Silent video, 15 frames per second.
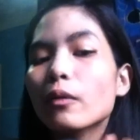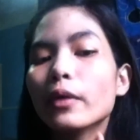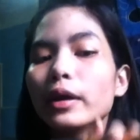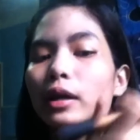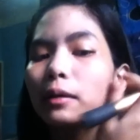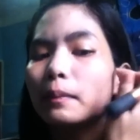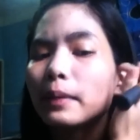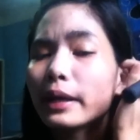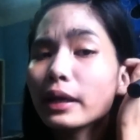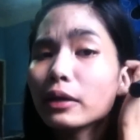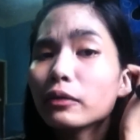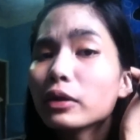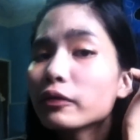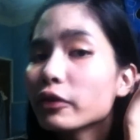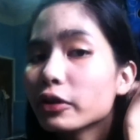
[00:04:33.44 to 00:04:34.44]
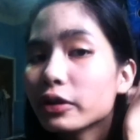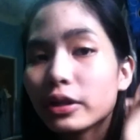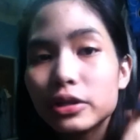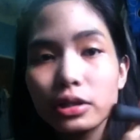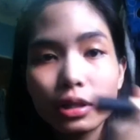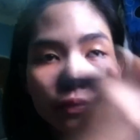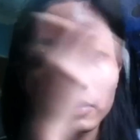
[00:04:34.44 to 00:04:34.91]
When I apply liquid
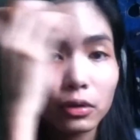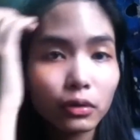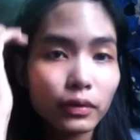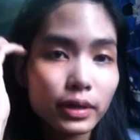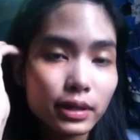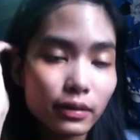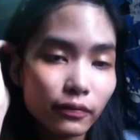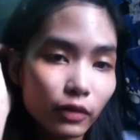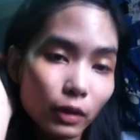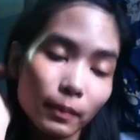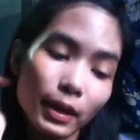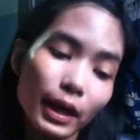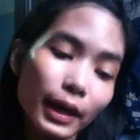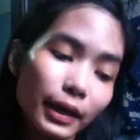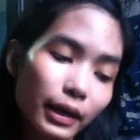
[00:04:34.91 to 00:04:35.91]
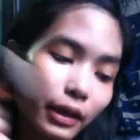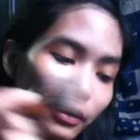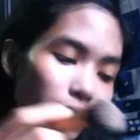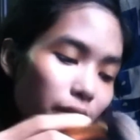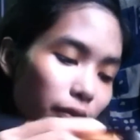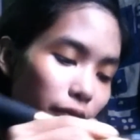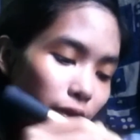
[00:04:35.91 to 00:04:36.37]
foundation, I will always avoid my eye
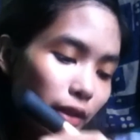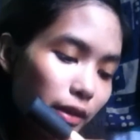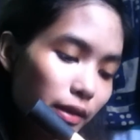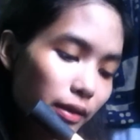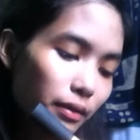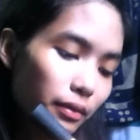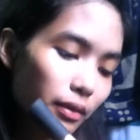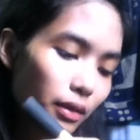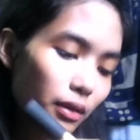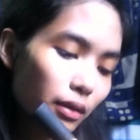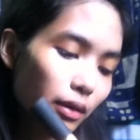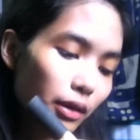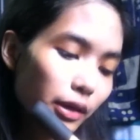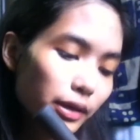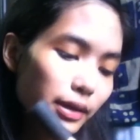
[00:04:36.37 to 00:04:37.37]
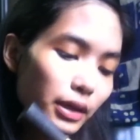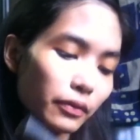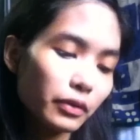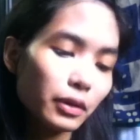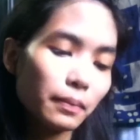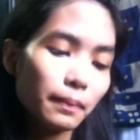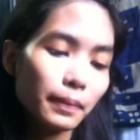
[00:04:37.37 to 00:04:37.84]
area first, because I
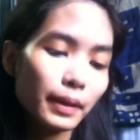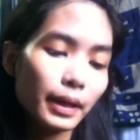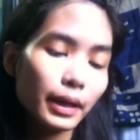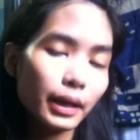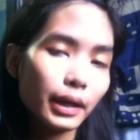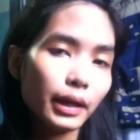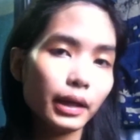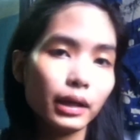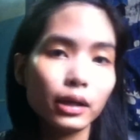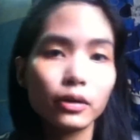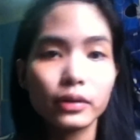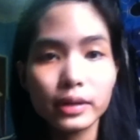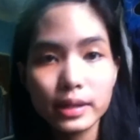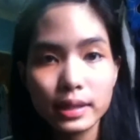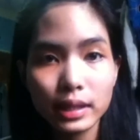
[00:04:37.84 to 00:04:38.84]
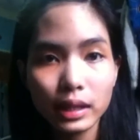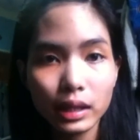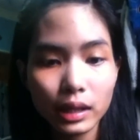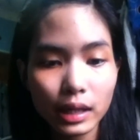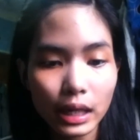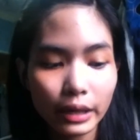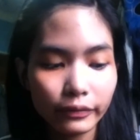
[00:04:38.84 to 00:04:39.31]
will apply
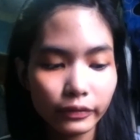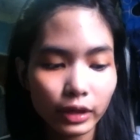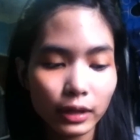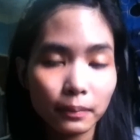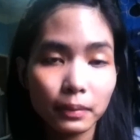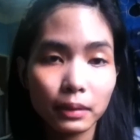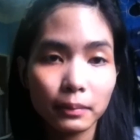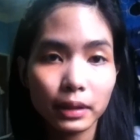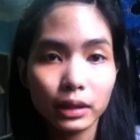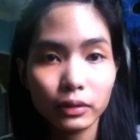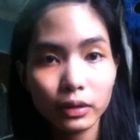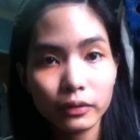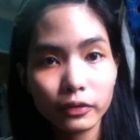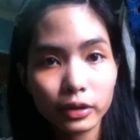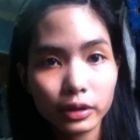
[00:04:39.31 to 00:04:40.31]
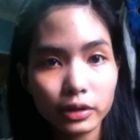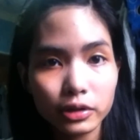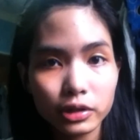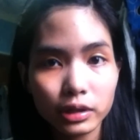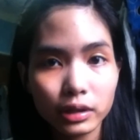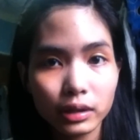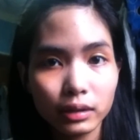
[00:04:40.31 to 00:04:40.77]
concealer after I apply my liquid
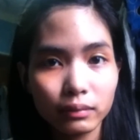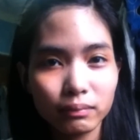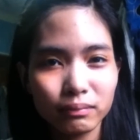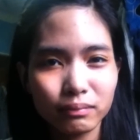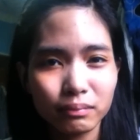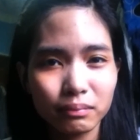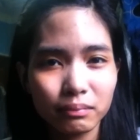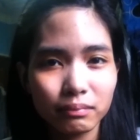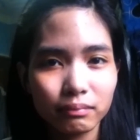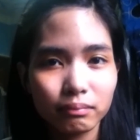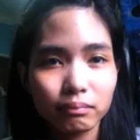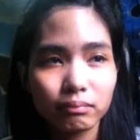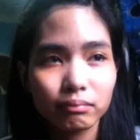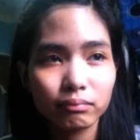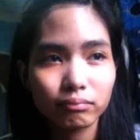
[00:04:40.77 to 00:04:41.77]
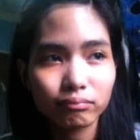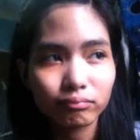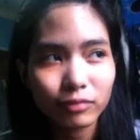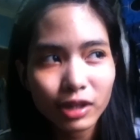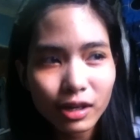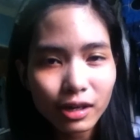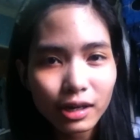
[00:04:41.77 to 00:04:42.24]
foundation.
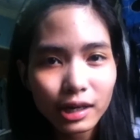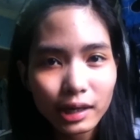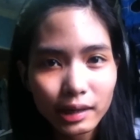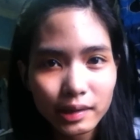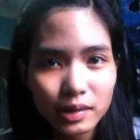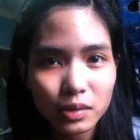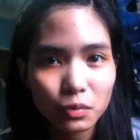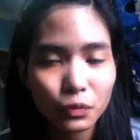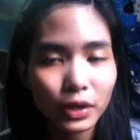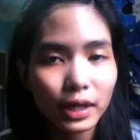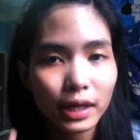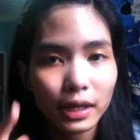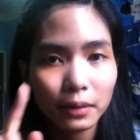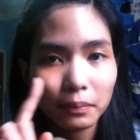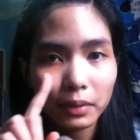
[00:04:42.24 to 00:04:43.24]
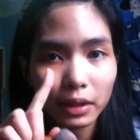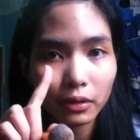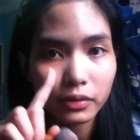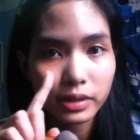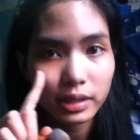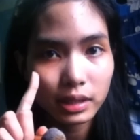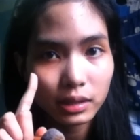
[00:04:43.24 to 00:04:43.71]
Because when I apply
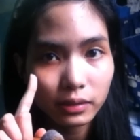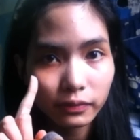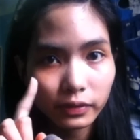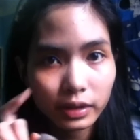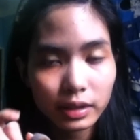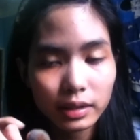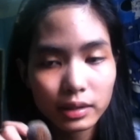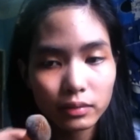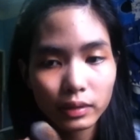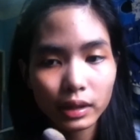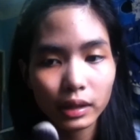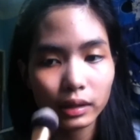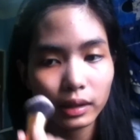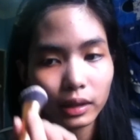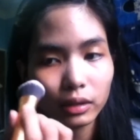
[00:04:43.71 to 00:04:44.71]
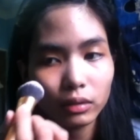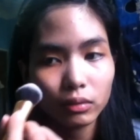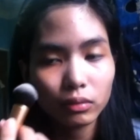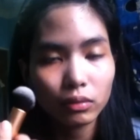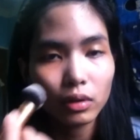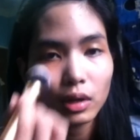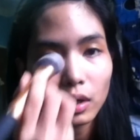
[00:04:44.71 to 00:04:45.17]
concealer first, when I tend
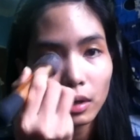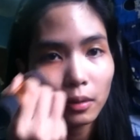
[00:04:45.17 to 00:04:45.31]
to